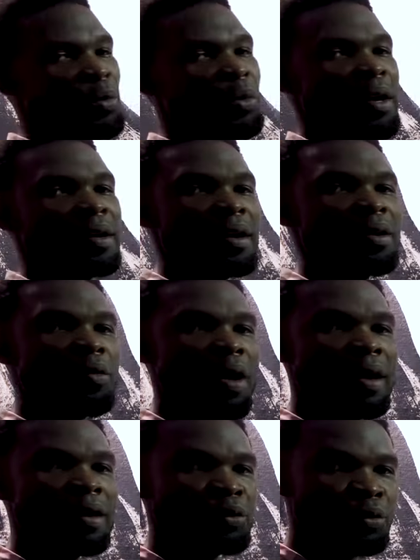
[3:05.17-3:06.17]
here, we can now go
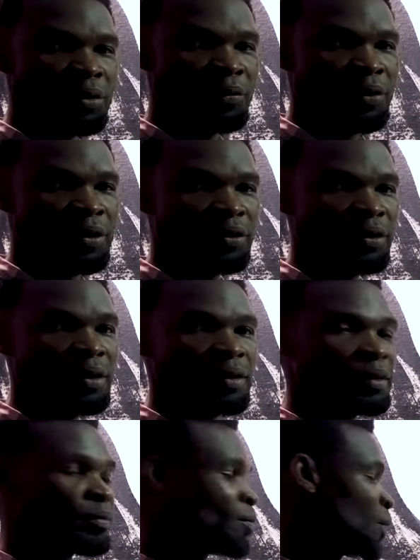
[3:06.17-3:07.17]
ahead to differentiate.
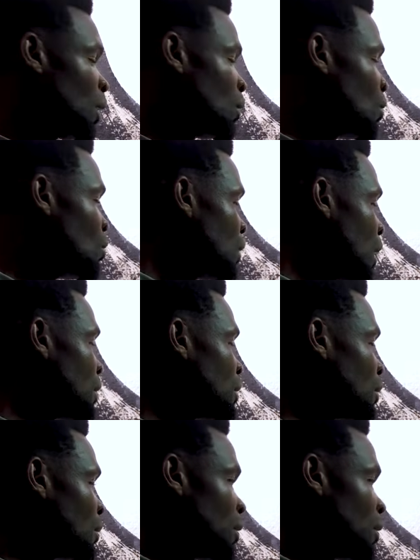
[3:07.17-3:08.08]
Know that